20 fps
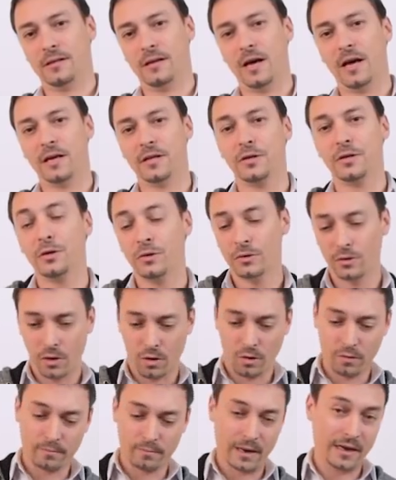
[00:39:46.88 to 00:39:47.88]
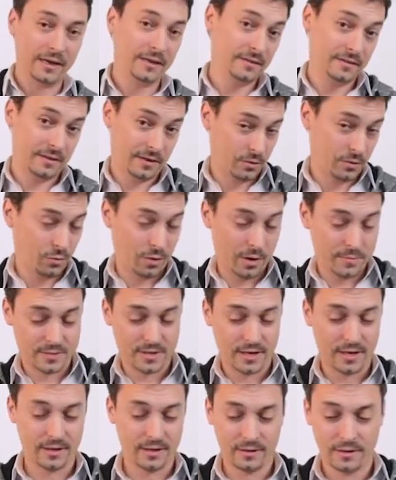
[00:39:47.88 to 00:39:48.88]
and you know by their
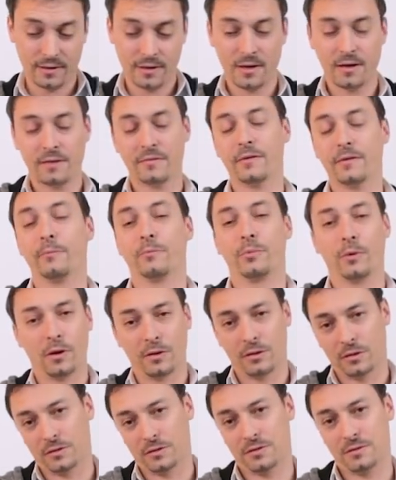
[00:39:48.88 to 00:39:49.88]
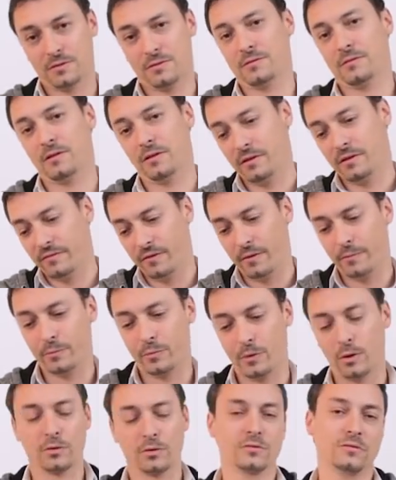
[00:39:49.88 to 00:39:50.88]
website the products, the different
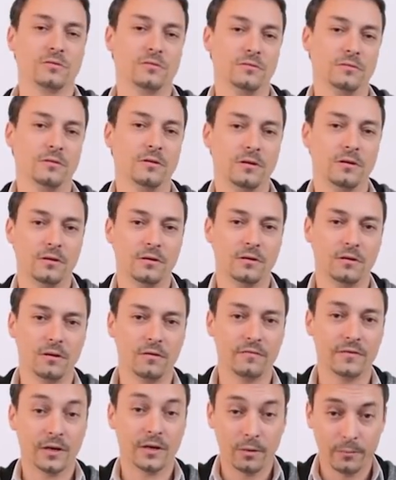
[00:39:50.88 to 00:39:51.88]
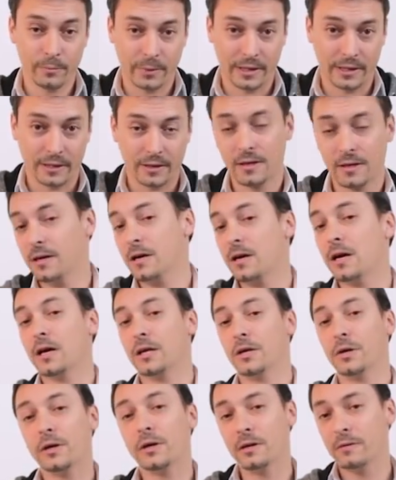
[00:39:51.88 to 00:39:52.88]
products of the company.
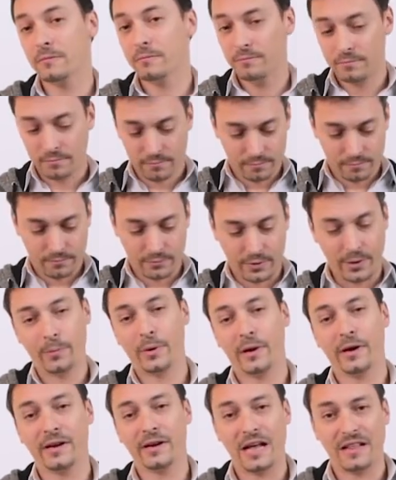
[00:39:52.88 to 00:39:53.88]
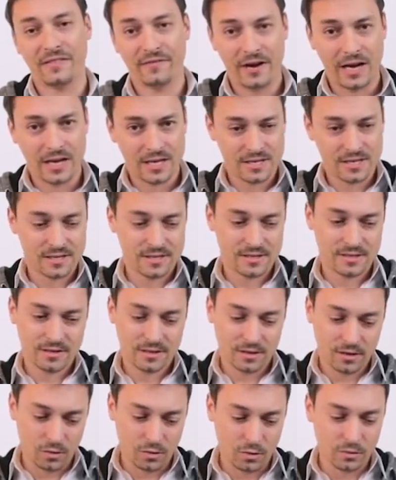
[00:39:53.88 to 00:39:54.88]
You can prepare in advance
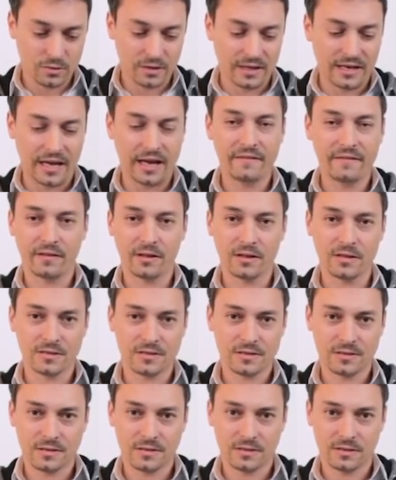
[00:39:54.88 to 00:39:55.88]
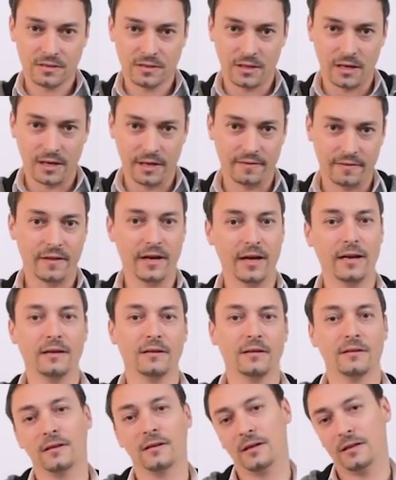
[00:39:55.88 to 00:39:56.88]
all the labels, and
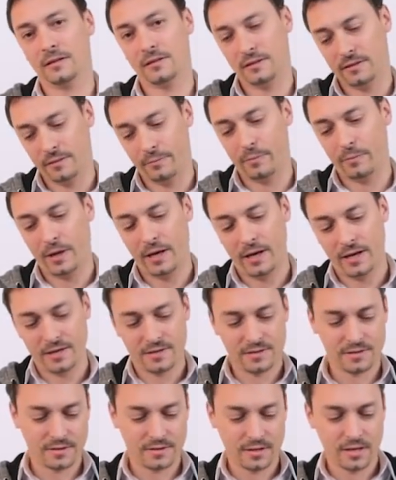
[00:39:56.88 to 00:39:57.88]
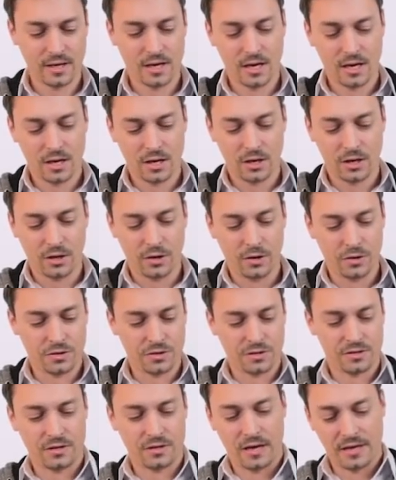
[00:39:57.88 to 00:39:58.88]
then at the place you
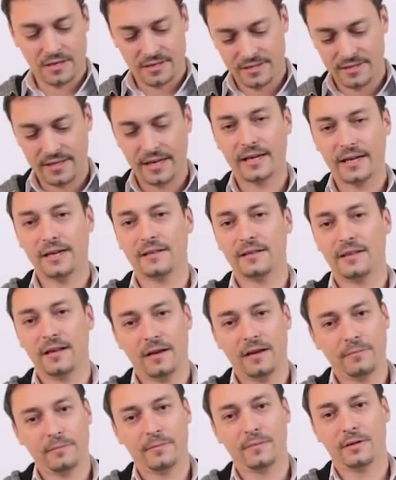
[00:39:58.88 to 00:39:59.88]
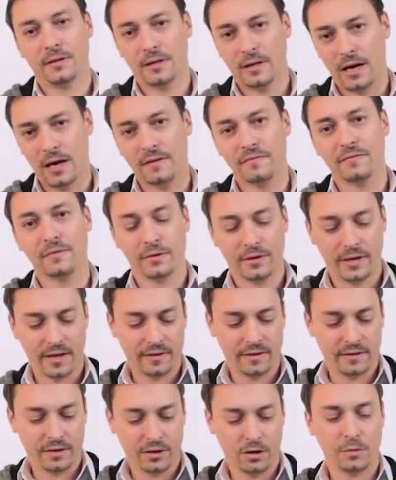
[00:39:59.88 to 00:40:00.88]
just stick them underneath the